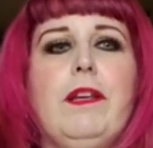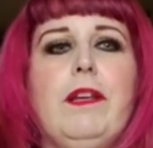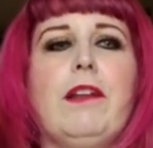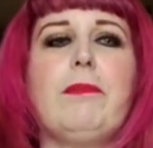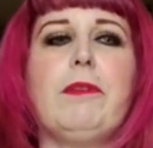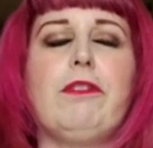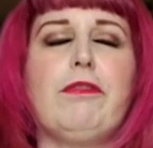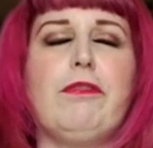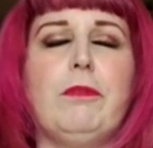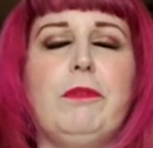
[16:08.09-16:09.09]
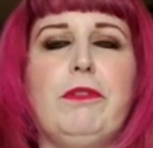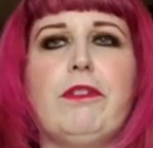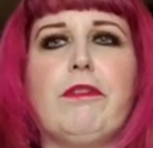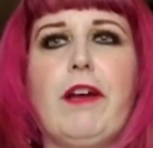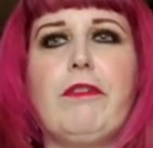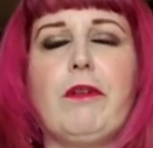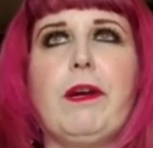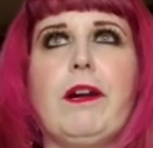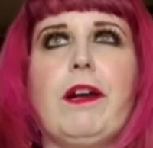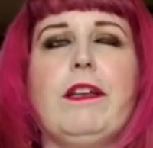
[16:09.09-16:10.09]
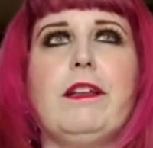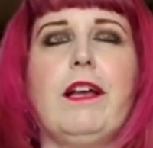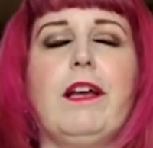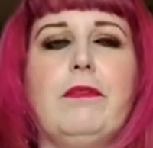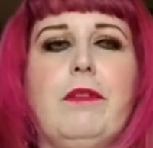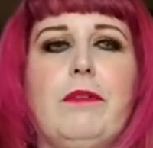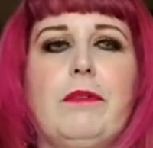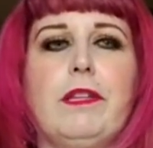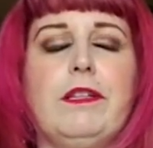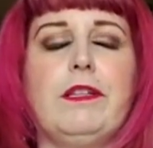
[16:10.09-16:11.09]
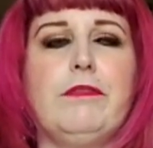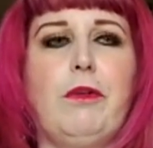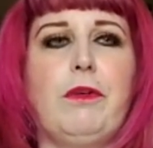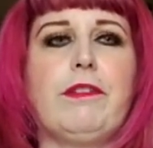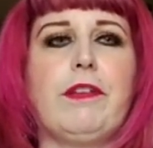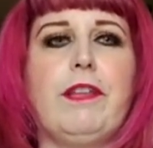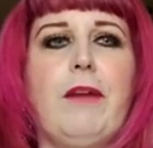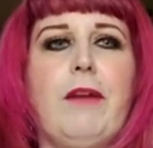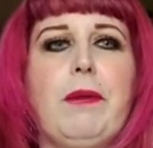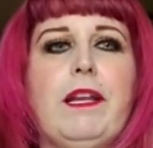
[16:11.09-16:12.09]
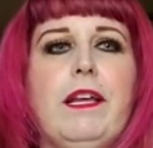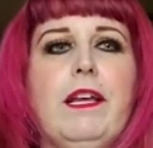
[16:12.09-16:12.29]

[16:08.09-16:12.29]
Not as much as Full Moon Survivor, where I really focus on that. But